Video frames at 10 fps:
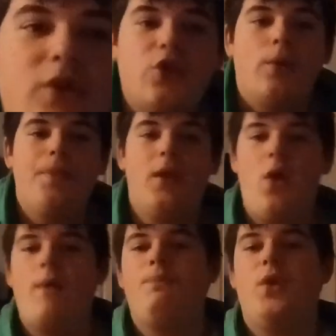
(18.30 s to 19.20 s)
So
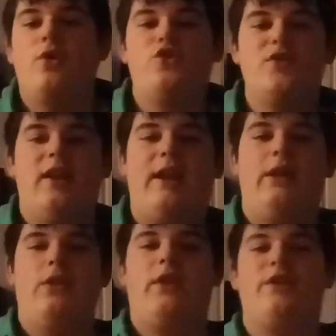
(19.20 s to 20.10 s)
on Tuesday
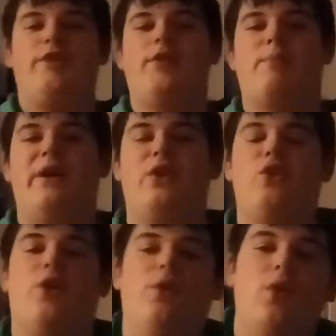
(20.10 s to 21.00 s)
night, thanks to Hoop Out of
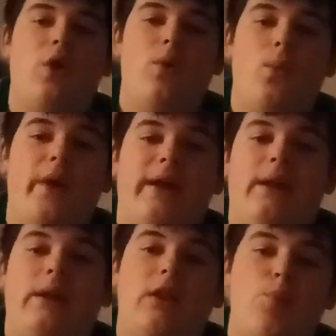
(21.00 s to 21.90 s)
the Turn,
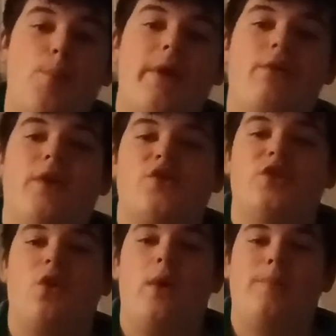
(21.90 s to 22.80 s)
when the mobile version
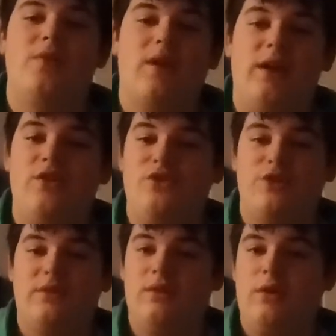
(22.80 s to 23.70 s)
of the website
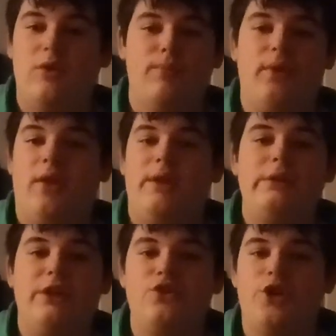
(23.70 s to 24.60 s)
just completely
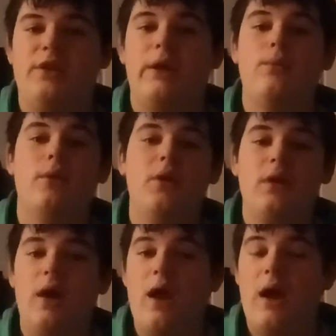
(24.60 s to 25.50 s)
got shut down
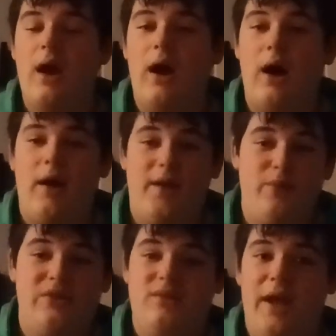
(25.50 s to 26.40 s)
and
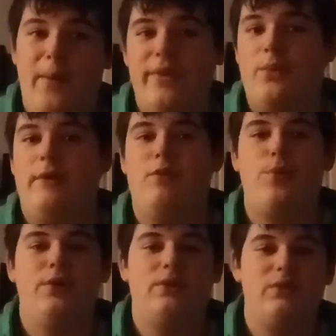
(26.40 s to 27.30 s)
was hit with a wave of
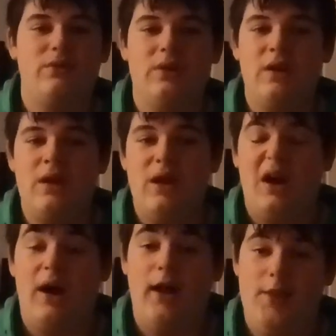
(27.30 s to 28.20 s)
bugs.
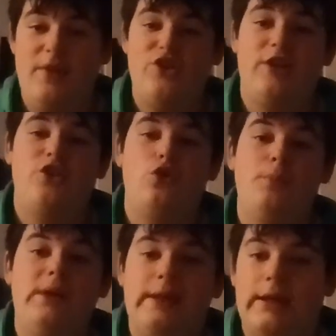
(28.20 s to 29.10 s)
The major issue
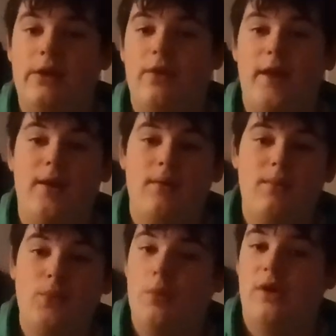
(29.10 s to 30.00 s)
being that
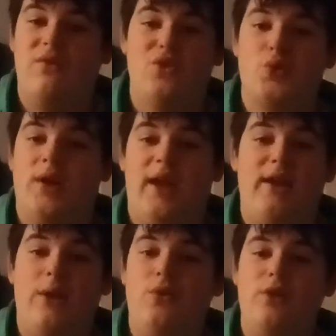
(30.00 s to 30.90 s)
mobile votes weren't getting
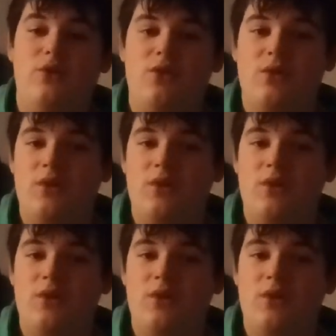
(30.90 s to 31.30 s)
counted